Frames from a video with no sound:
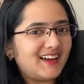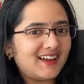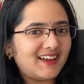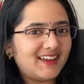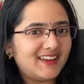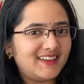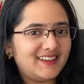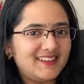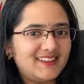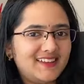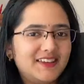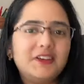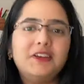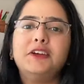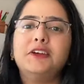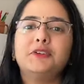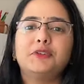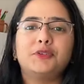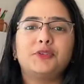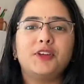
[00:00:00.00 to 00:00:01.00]
Hi,
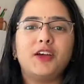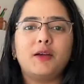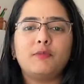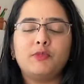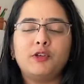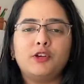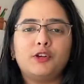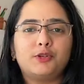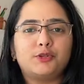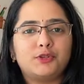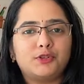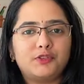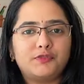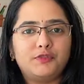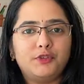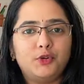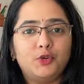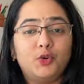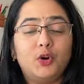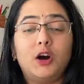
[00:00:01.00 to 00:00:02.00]
today I'm here to
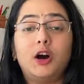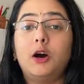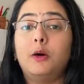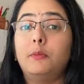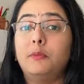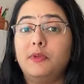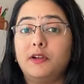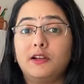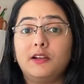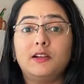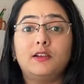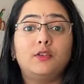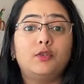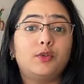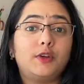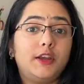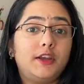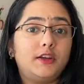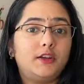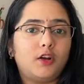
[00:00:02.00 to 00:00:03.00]
review a middle
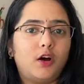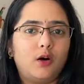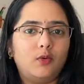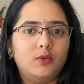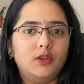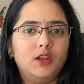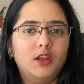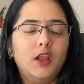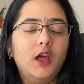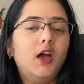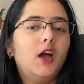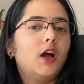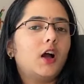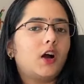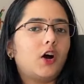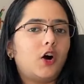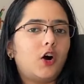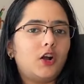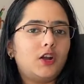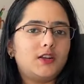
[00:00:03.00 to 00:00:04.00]
grade novel
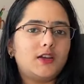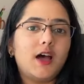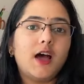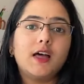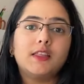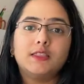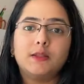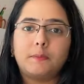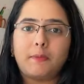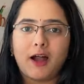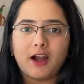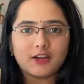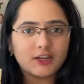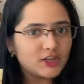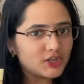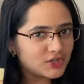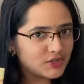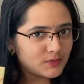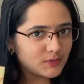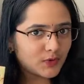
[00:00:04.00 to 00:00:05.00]
called The
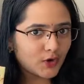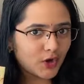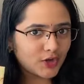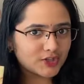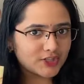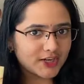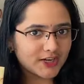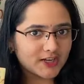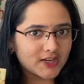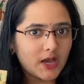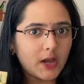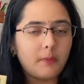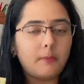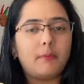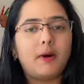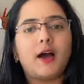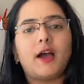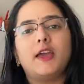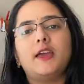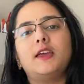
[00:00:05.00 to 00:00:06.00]
Partition Project
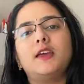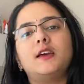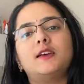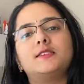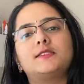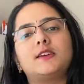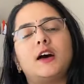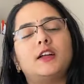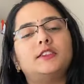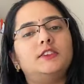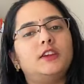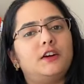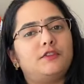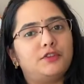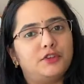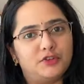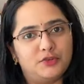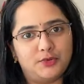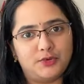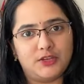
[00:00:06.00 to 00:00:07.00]
by Saadia
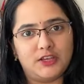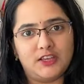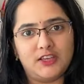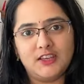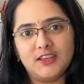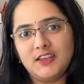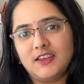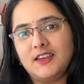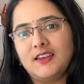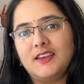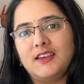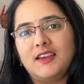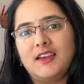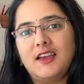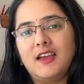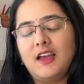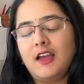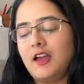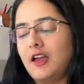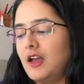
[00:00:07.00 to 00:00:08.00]
Faruqi.
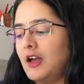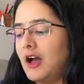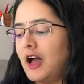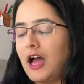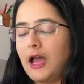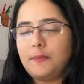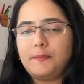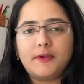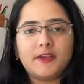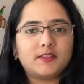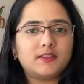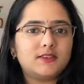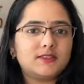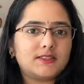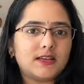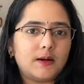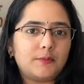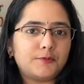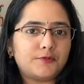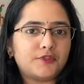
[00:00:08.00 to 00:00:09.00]
I picked this
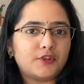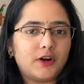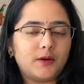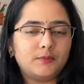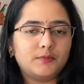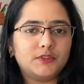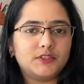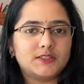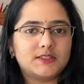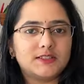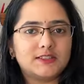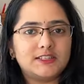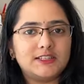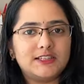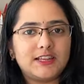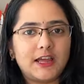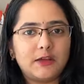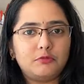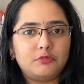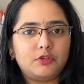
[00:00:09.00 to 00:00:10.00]
up from the city
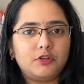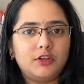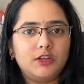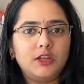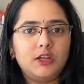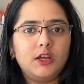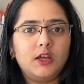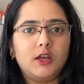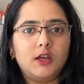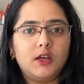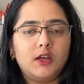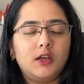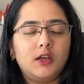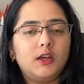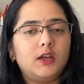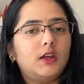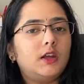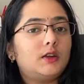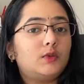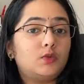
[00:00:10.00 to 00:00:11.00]
library.
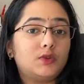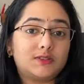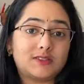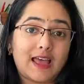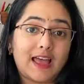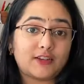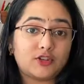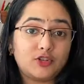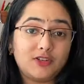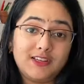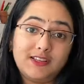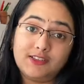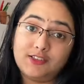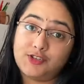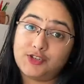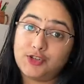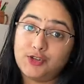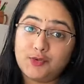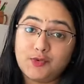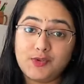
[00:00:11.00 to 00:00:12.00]
It was actually in the
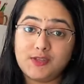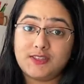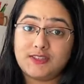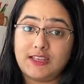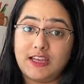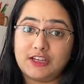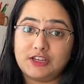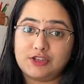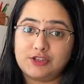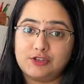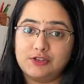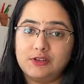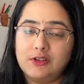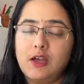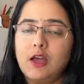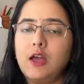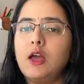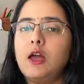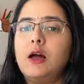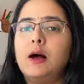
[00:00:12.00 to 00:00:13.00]
children's section,
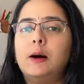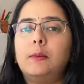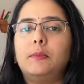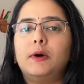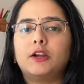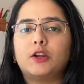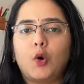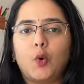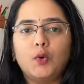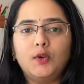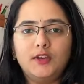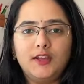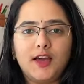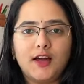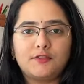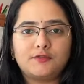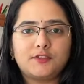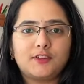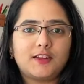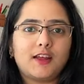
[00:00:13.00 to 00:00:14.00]
but only
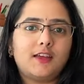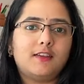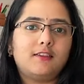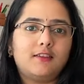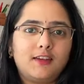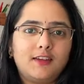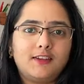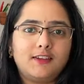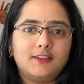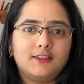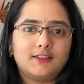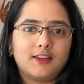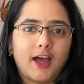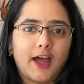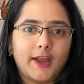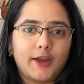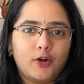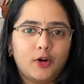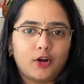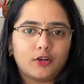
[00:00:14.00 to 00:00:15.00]
after I read it,
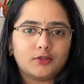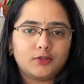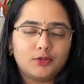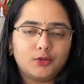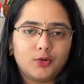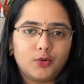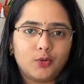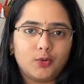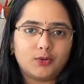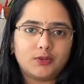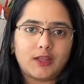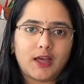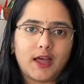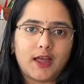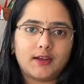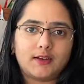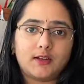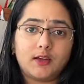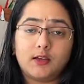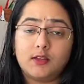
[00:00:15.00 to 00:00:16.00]
I got to know
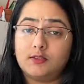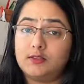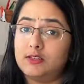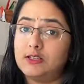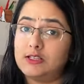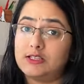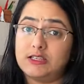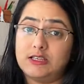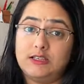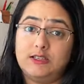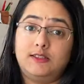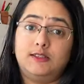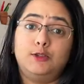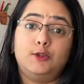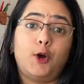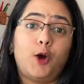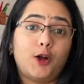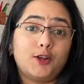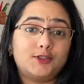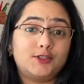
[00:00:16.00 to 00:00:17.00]
that this is
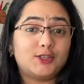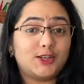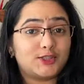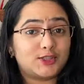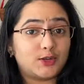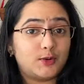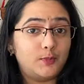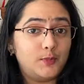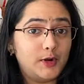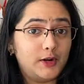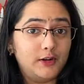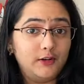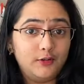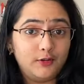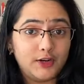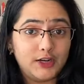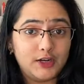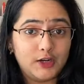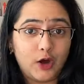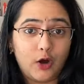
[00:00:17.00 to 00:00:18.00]
not just a middle
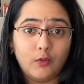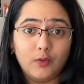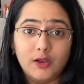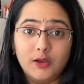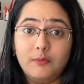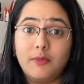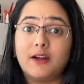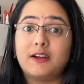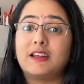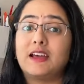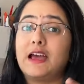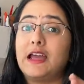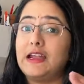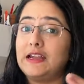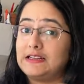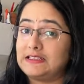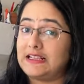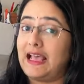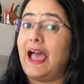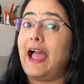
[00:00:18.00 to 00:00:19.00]
grade novel, but
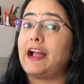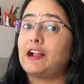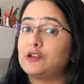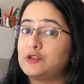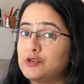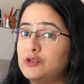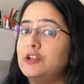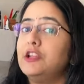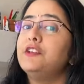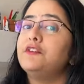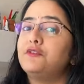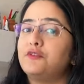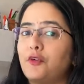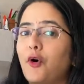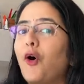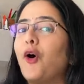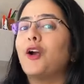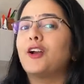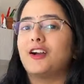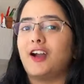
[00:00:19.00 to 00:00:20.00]
it's actually
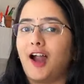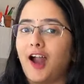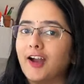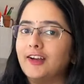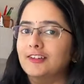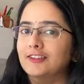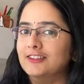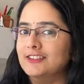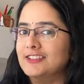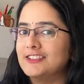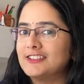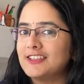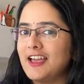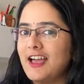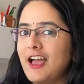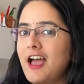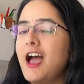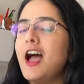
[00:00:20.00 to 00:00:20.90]
for adults.